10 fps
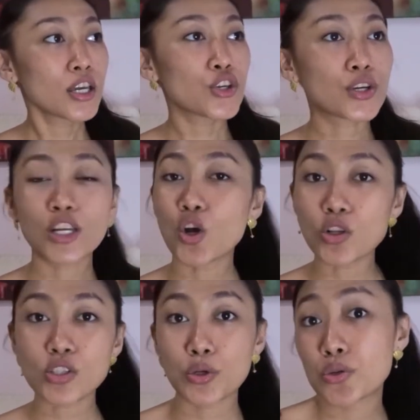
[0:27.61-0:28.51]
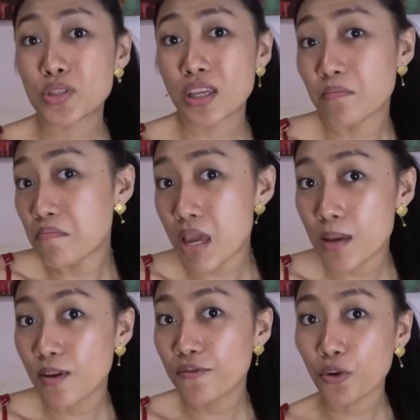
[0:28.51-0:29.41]
You can also use it
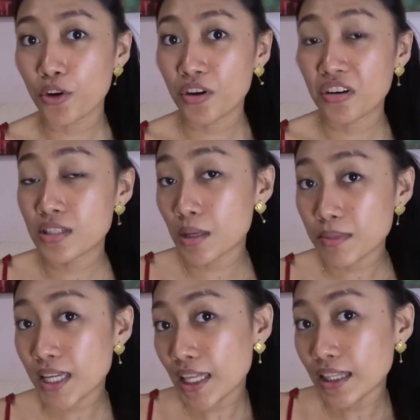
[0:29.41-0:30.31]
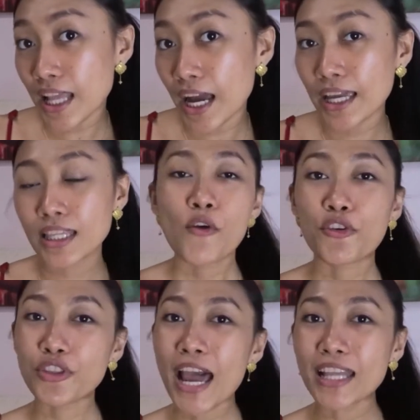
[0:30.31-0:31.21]
maybe for some date night.
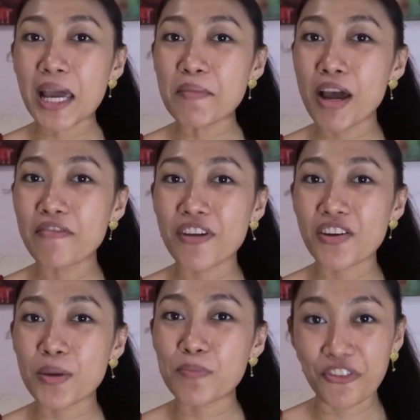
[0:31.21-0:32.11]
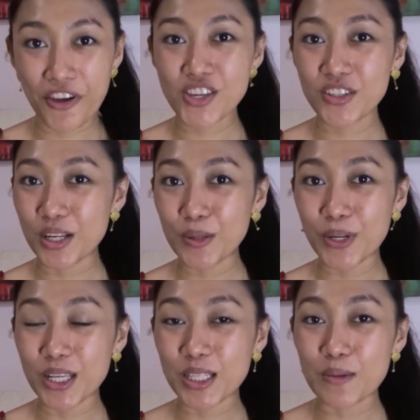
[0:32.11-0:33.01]
For that, I'm not very professional
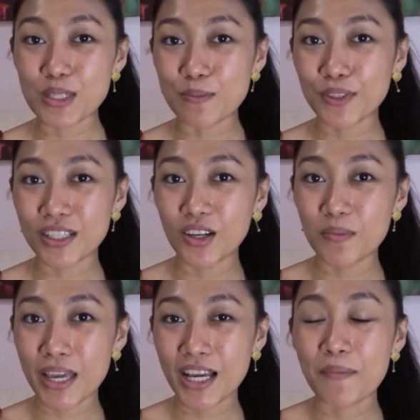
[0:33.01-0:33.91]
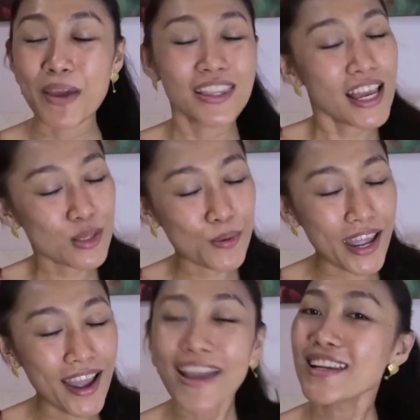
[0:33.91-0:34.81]
when it comes to putting on makeup. And that's
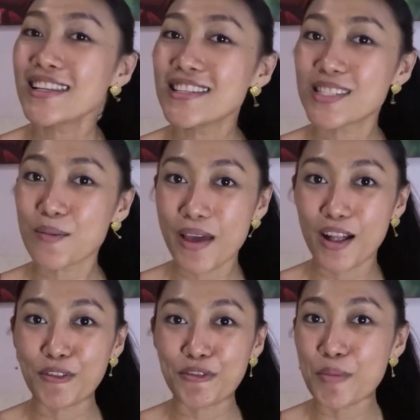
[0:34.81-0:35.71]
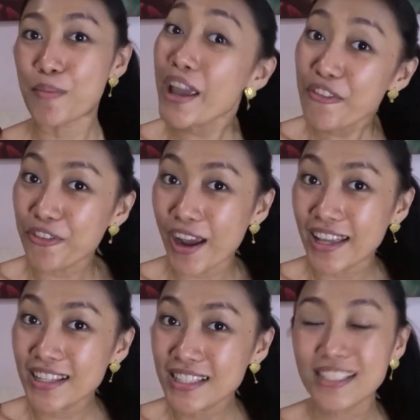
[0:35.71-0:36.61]
why I needed some help from my
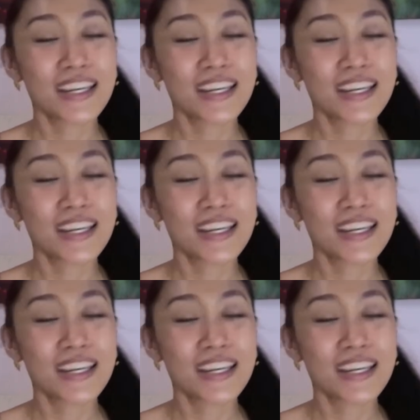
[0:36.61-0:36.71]
friend.